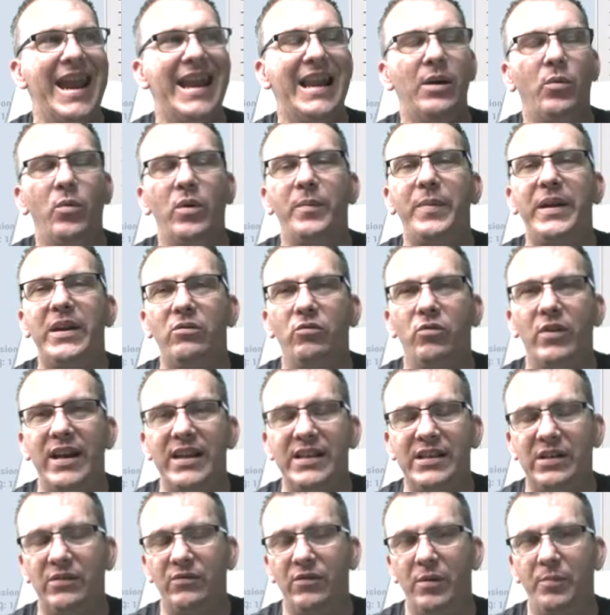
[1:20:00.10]
it would be rinse
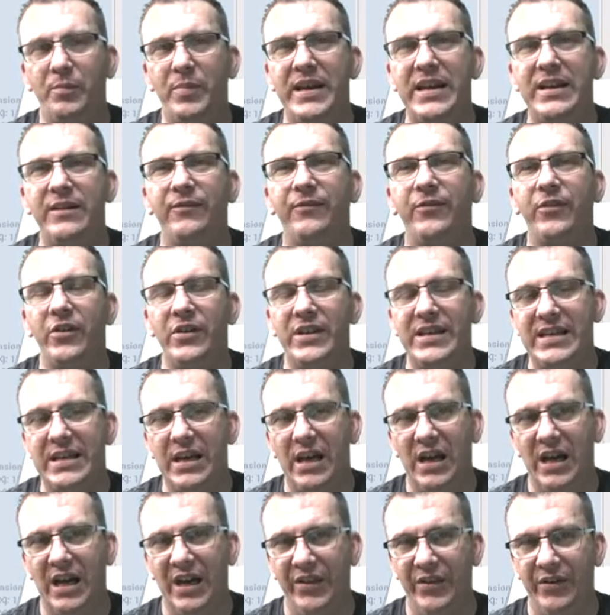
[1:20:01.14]
and repeat for the
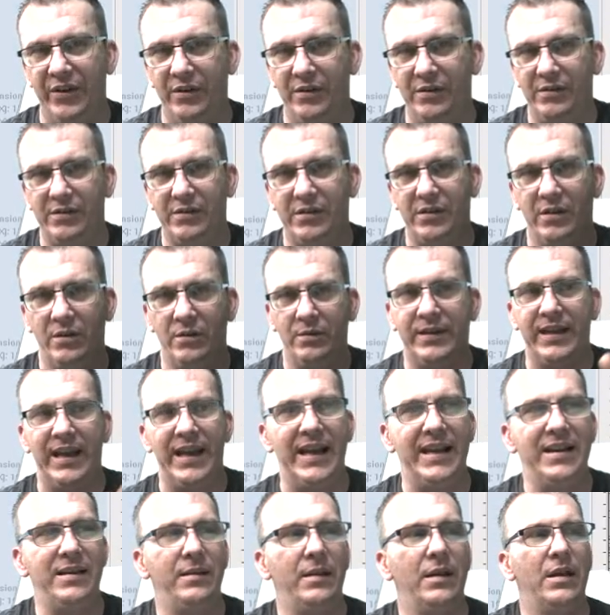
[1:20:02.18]
others,
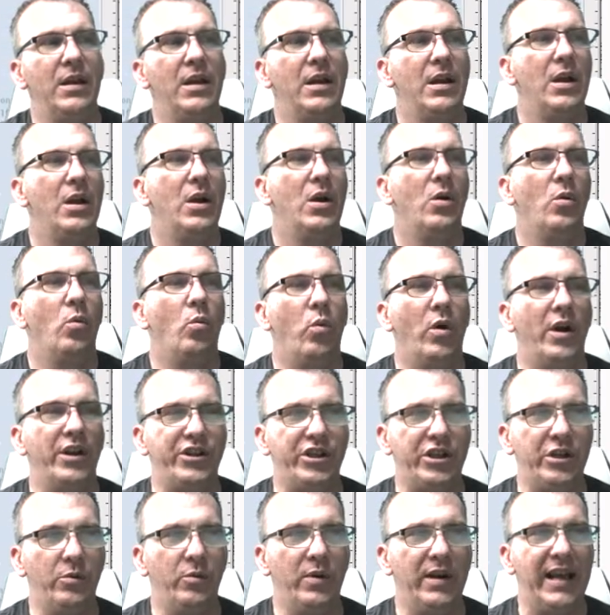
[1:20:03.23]
okay? What
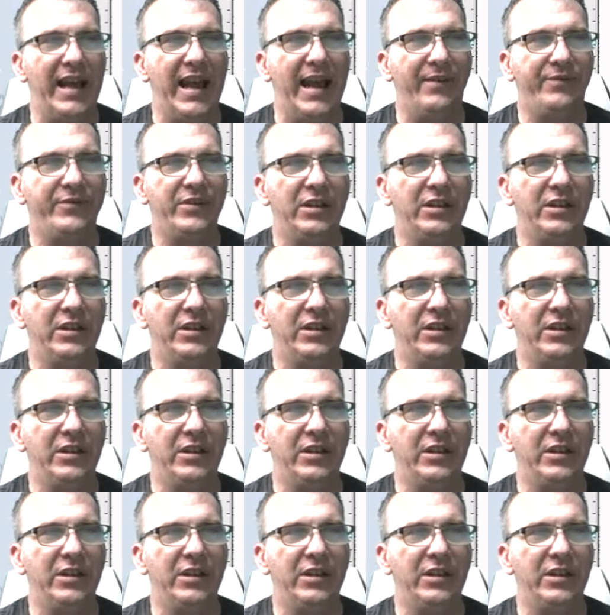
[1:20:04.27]
you would have to